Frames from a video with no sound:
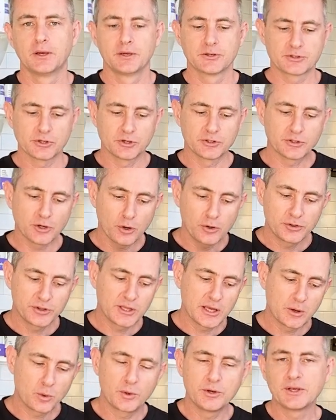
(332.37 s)
So don't
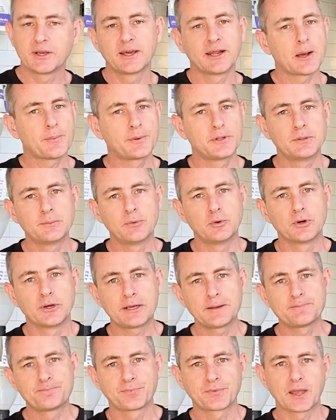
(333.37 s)
think when you get up in the
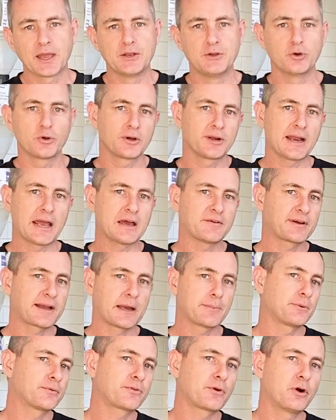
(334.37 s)
morning and you're going to have a
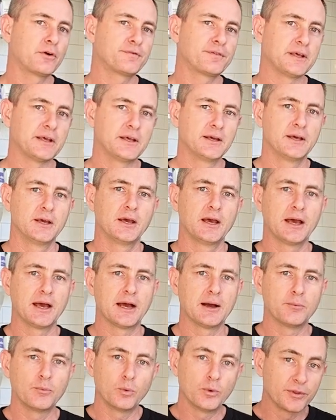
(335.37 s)
cup of coffee
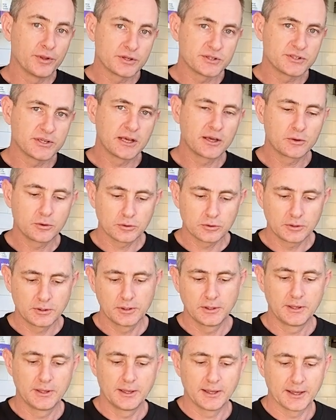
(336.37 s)
with a single,
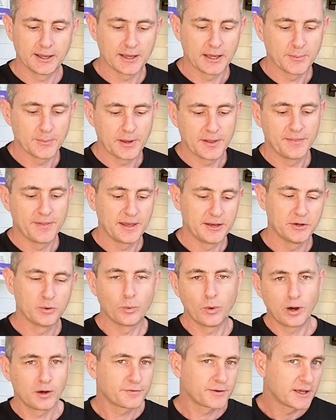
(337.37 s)
and then your
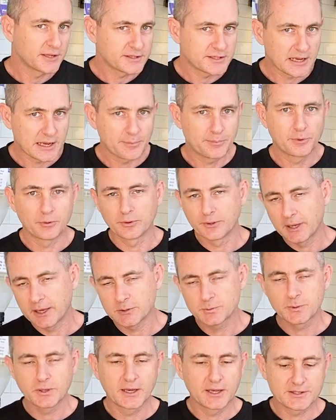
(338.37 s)
wife gets up or your
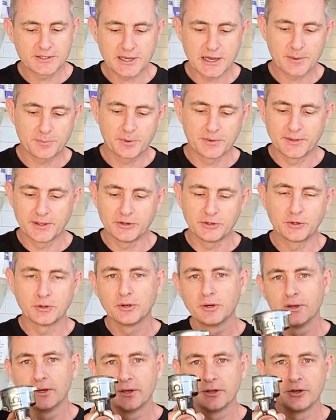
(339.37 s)
husband gets up and then you
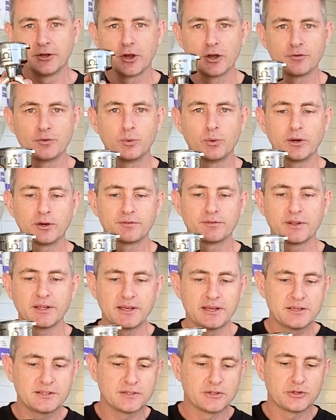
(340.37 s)
go for one of
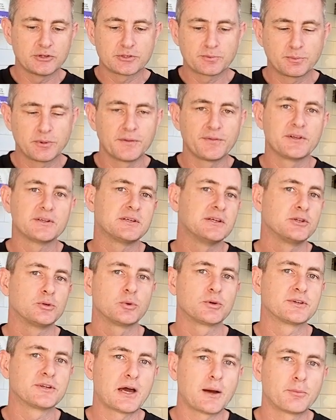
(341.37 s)
these and you split this
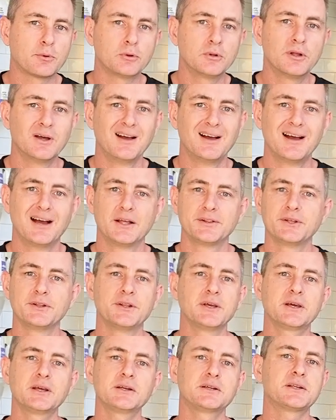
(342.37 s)
into a double, that
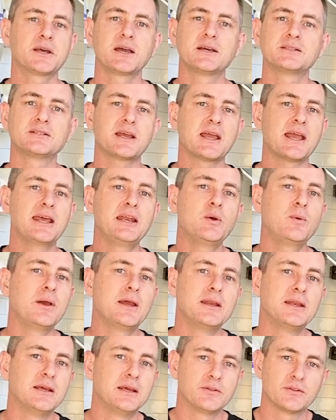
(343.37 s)
they're going to taste
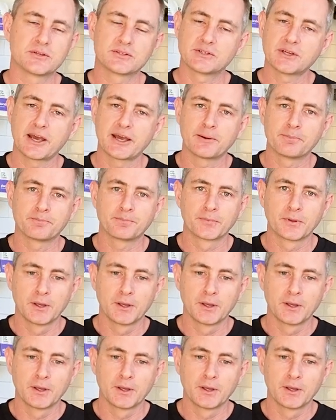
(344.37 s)
anywhere near the same.